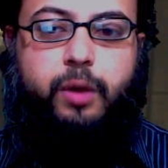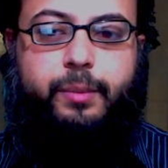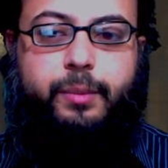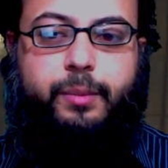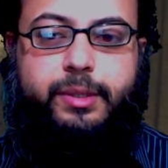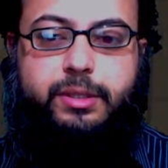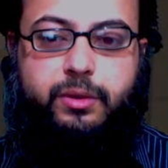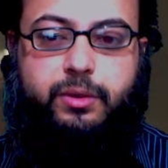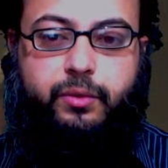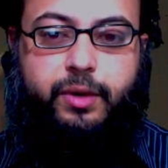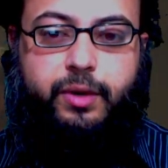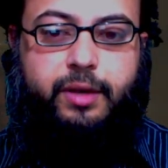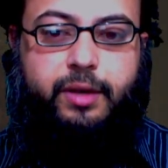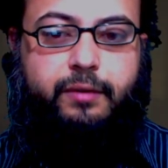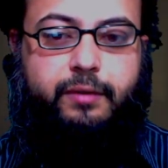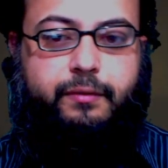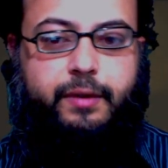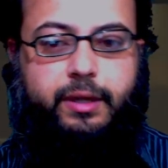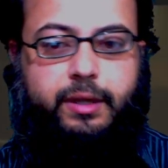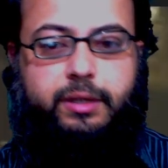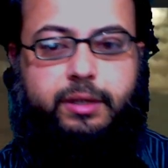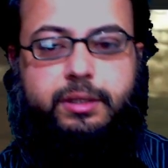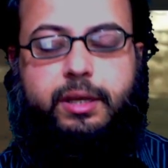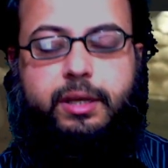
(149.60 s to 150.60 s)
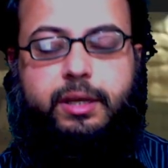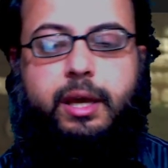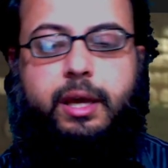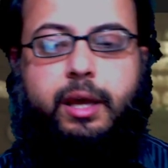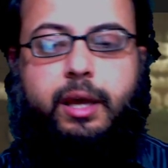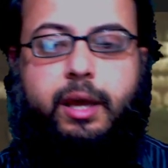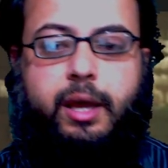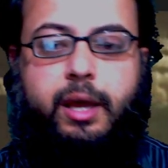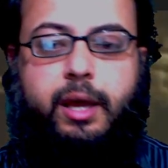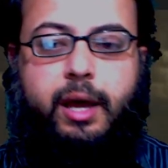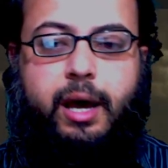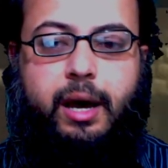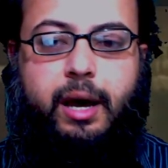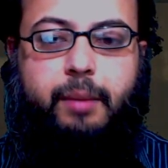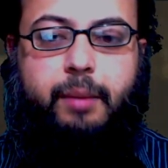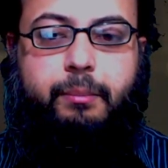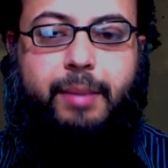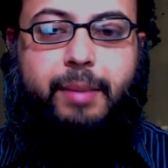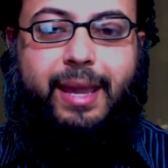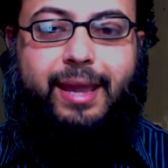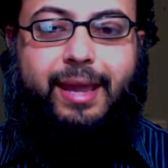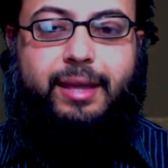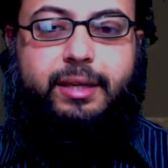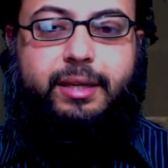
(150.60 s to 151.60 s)
Greenfield
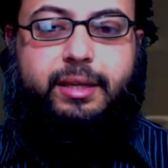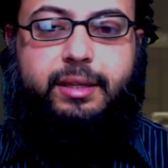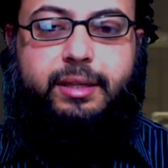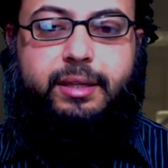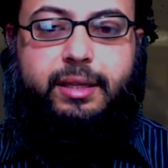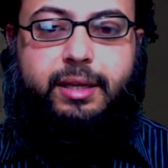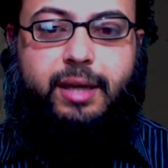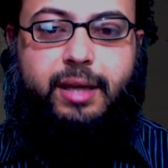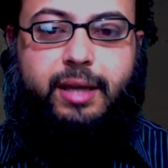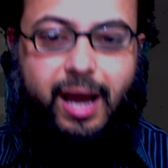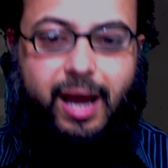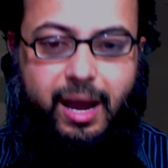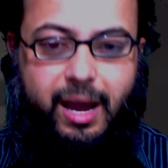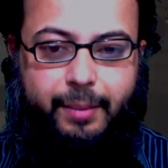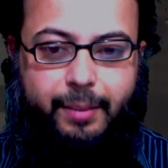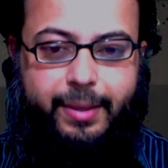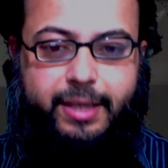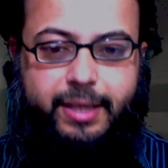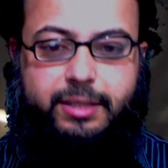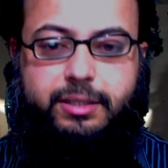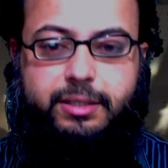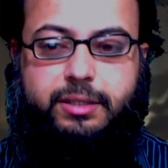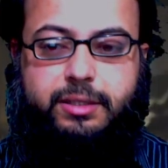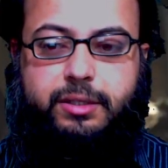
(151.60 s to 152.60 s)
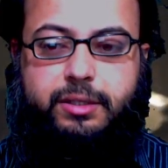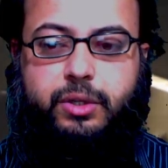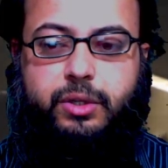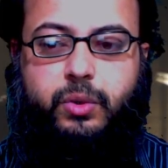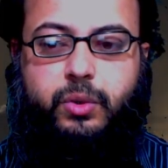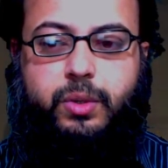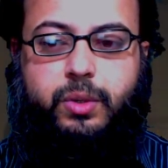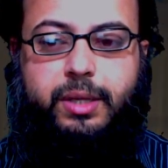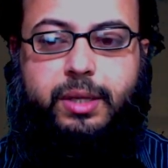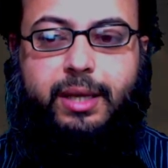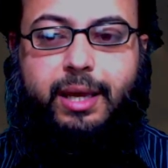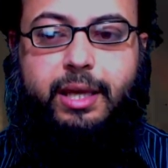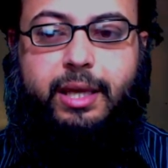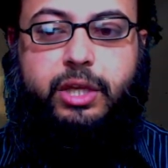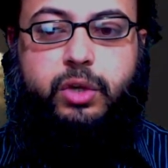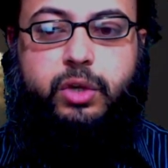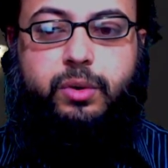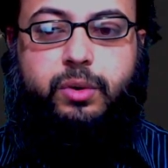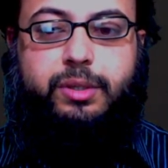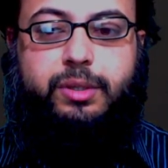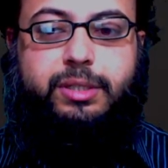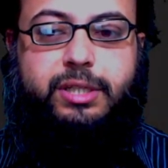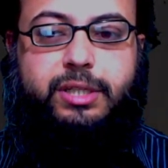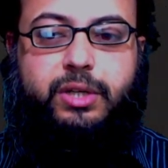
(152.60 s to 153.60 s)
made the comments during a
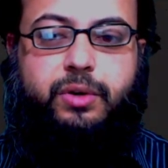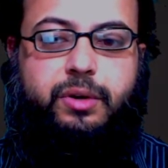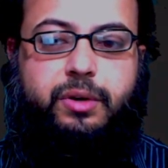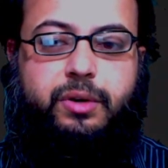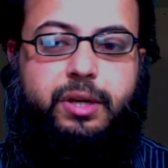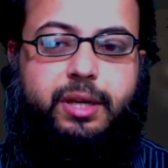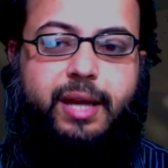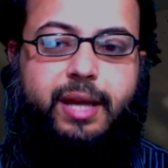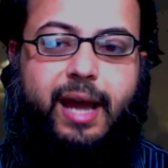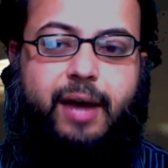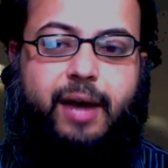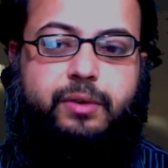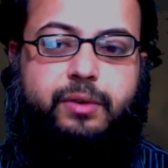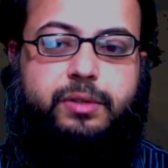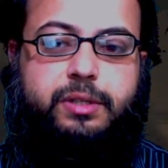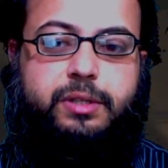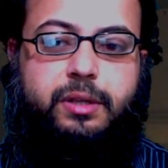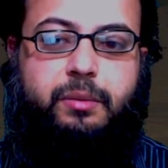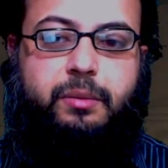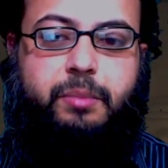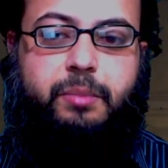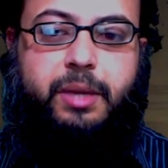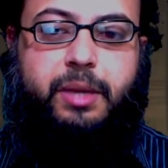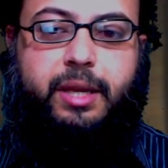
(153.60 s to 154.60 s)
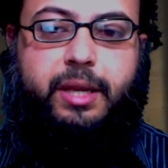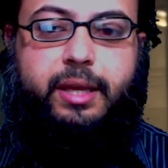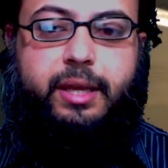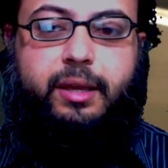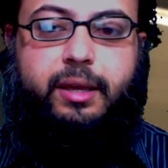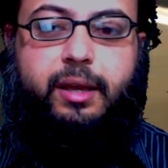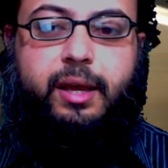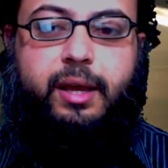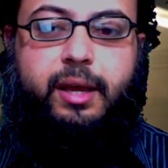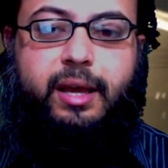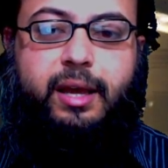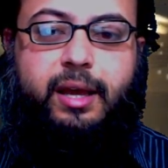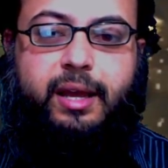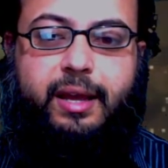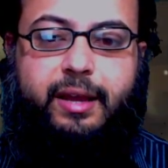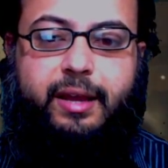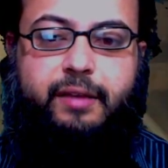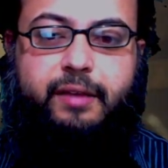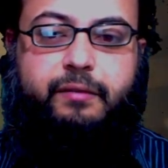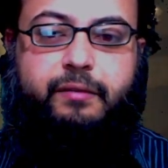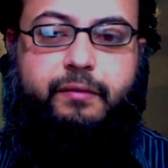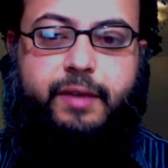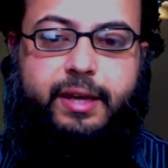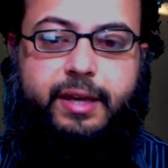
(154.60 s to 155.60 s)
UN Security Council meeting
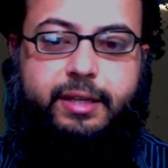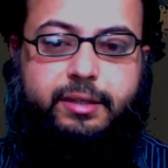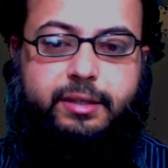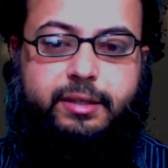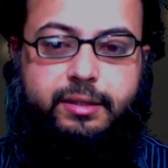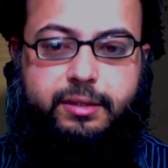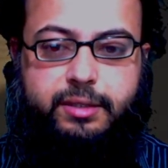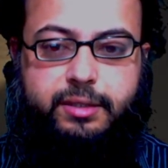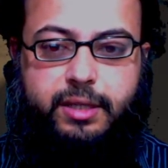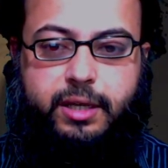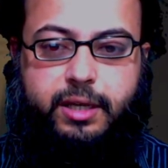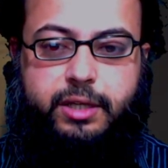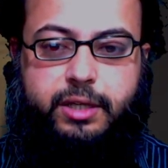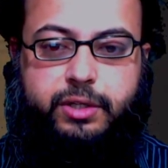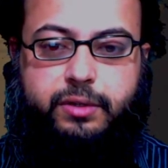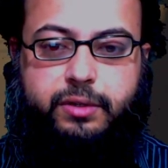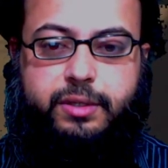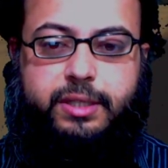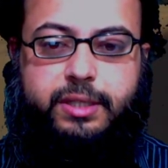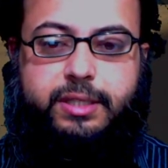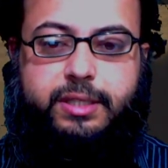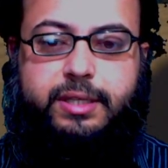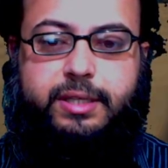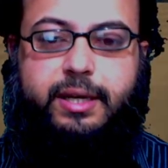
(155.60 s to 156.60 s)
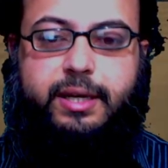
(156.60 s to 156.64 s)
convened to discuss